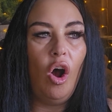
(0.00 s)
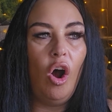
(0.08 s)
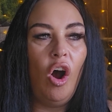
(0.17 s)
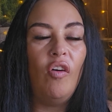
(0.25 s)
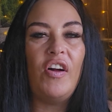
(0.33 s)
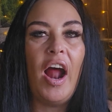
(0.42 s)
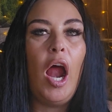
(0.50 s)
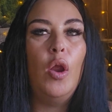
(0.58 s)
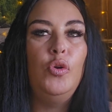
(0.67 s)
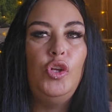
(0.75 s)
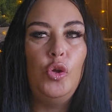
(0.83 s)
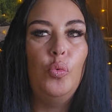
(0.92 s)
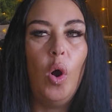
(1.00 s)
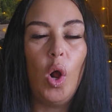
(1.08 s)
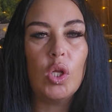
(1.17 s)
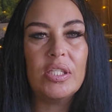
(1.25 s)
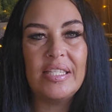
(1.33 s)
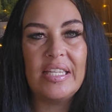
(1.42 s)
of how you
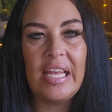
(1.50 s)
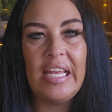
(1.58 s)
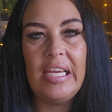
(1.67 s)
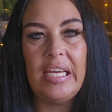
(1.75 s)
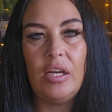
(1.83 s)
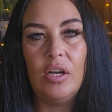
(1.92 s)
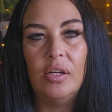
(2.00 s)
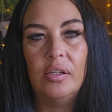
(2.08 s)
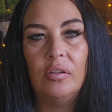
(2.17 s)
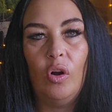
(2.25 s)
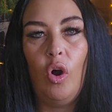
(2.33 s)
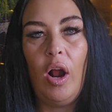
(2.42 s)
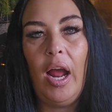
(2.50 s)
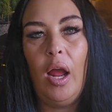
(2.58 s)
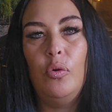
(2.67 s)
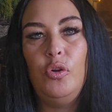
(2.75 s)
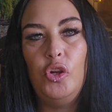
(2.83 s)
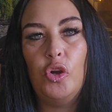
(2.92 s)
are seen or how
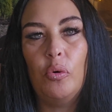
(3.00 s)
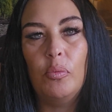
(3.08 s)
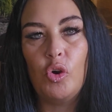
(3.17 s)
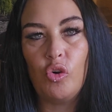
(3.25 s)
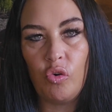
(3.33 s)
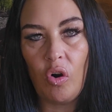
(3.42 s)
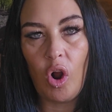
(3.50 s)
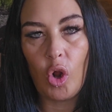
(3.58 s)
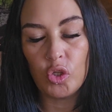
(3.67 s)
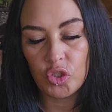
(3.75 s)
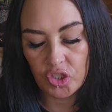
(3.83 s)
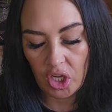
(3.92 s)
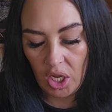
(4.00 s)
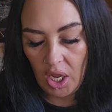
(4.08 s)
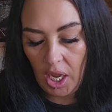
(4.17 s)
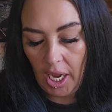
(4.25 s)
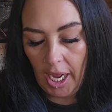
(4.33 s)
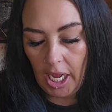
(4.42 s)
you come across.
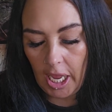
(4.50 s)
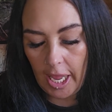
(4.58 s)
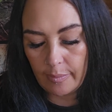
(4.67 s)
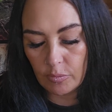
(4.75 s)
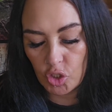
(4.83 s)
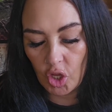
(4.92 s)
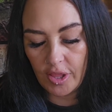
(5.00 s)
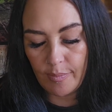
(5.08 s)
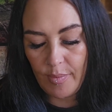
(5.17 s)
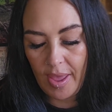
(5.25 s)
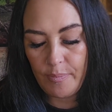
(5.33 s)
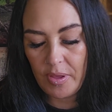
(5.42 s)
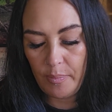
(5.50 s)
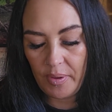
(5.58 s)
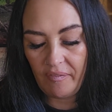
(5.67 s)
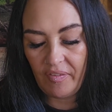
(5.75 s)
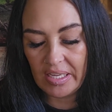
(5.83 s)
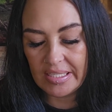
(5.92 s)
So there may be a
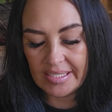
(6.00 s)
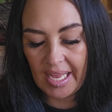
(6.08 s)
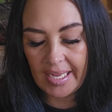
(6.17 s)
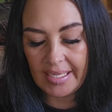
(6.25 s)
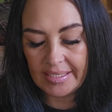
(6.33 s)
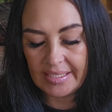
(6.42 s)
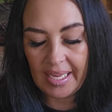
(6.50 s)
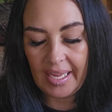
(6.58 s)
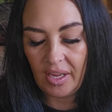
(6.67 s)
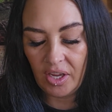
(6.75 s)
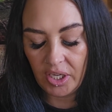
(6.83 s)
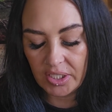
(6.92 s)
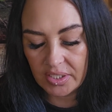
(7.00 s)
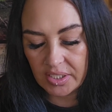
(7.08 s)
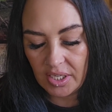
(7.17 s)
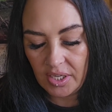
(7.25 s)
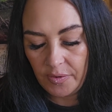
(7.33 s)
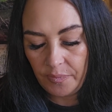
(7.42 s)
bit of anxiety at
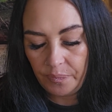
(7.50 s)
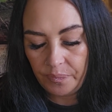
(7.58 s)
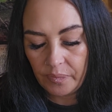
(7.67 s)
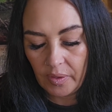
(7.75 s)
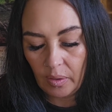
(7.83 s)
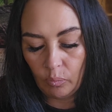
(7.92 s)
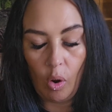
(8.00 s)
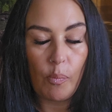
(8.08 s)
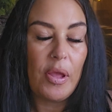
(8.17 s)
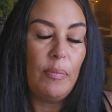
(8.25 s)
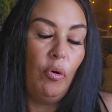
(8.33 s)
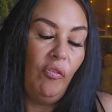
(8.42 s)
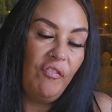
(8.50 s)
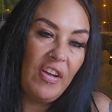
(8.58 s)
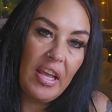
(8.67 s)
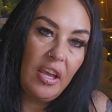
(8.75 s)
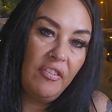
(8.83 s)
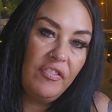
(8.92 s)
what people
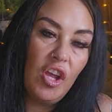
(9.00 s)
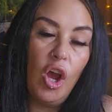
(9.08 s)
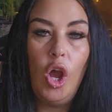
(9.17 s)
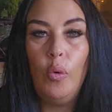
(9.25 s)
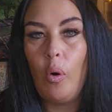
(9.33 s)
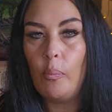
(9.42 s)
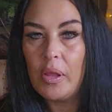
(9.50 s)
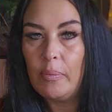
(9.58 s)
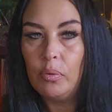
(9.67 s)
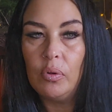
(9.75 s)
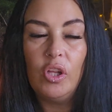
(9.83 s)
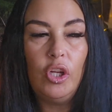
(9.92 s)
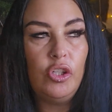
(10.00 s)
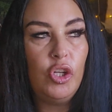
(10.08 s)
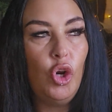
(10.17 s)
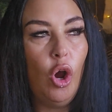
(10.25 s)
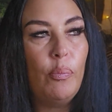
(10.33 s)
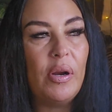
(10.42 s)
think of you, what people,
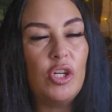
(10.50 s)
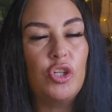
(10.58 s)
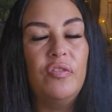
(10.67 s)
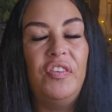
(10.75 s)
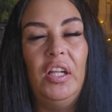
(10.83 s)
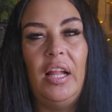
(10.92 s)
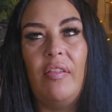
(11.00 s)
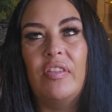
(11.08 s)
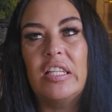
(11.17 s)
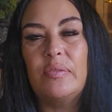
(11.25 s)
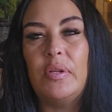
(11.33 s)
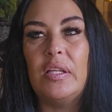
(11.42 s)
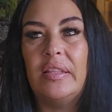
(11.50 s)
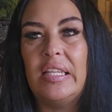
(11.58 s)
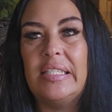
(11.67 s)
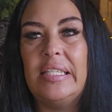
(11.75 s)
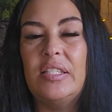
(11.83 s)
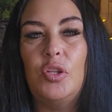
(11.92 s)
but I do feel like
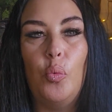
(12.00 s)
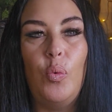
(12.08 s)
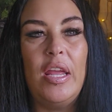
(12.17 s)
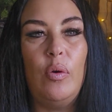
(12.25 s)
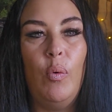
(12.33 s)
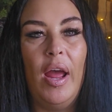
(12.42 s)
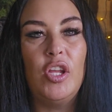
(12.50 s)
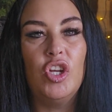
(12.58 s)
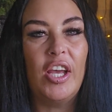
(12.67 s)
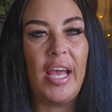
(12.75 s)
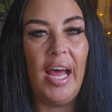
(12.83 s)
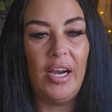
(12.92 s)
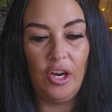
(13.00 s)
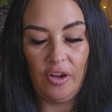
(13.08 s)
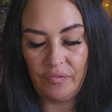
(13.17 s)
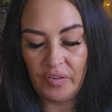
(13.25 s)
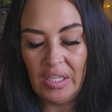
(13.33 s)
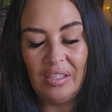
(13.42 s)
this is the week where you're kind
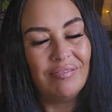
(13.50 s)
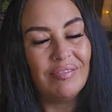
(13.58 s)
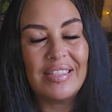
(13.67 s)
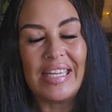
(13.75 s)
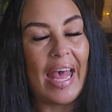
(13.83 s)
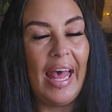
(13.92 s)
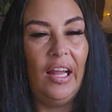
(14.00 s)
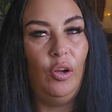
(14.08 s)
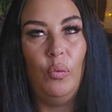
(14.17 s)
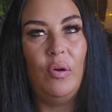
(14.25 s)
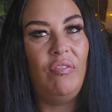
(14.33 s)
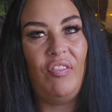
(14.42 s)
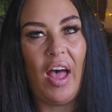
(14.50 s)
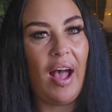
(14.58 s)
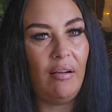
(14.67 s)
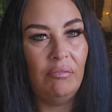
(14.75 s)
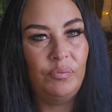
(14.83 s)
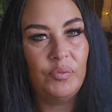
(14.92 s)
of, to hell with
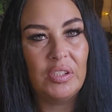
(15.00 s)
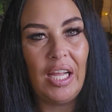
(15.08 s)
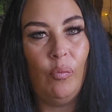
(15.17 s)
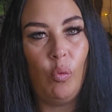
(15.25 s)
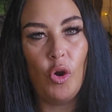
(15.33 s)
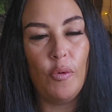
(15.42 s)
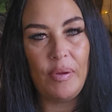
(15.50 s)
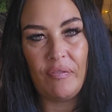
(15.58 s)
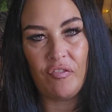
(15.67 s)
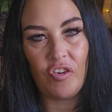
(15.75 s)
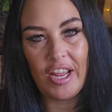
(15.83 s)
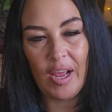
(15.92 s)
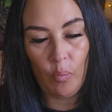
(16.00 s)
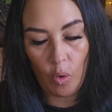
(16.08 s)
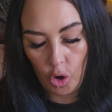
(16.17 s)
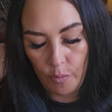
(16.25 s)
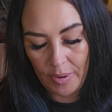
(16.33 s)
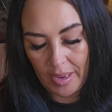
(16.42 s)
that. I want to be free. I
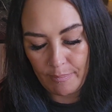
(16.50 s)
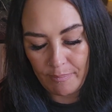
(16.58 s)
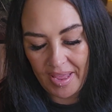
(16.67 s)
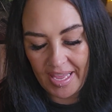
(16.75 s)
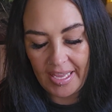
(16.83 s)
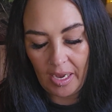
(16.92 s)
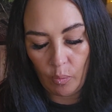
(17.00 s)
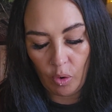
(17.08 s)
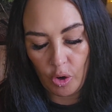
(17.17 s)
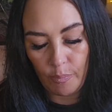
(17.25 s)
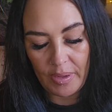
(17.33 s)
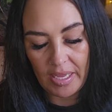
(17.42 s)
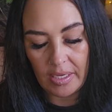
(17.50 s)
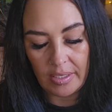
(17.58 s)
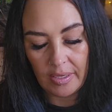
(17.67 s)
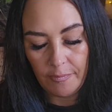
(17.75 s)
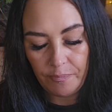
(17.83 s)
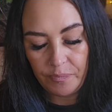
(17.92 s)
want to be me. I want to be
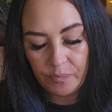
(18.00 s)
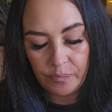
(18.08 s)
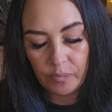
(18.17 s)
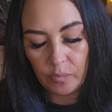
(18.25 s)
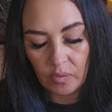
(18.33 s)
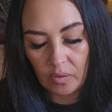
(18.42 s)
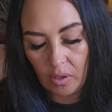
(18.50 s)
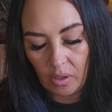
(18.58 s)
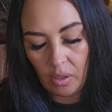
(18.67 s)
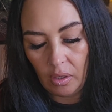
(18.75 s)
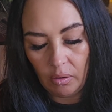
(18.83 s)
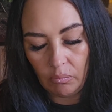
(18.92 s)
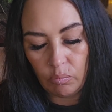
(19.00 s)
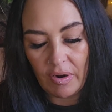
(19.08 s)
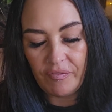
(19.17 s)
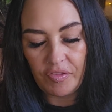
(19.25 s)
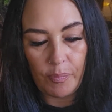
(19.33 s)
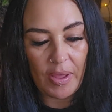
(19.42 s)

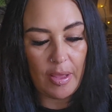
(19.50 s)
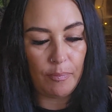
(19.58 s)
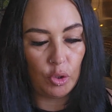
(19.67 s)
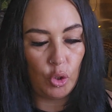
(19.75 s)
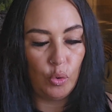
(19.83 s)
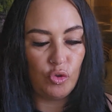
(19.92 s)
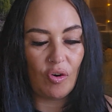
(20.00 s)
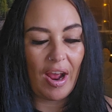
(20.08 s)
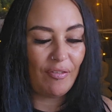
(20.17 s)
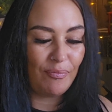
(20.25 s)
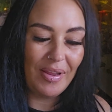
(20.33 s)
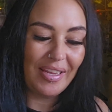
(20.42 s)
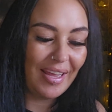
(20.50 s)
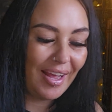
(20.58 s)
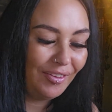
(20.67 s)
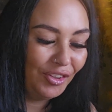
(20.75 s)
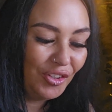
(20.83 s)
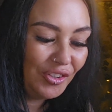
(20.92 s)
with the people who's right for me.
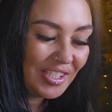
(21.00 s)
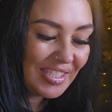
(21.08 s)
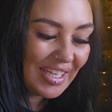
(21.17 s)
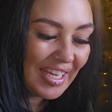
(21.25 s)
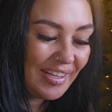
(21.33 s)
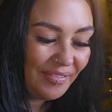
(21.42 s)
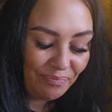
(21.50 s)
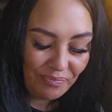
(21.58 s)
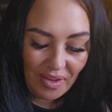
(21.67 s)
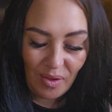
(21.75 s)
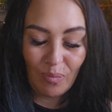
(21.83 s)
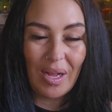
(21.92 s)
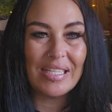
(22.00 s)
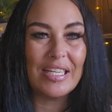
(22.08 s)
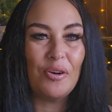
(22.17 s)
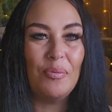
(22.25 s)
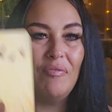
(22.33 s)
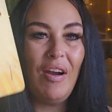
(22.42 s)
Yeah, look, see, why is it
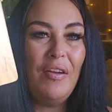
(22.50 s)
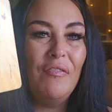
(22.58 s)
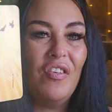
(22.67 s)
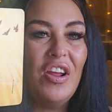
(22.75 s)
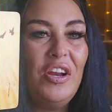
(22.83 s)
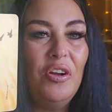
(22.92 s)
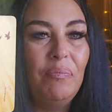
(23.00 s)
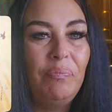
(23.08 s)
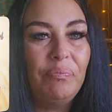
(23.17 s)
coming around? Freedom.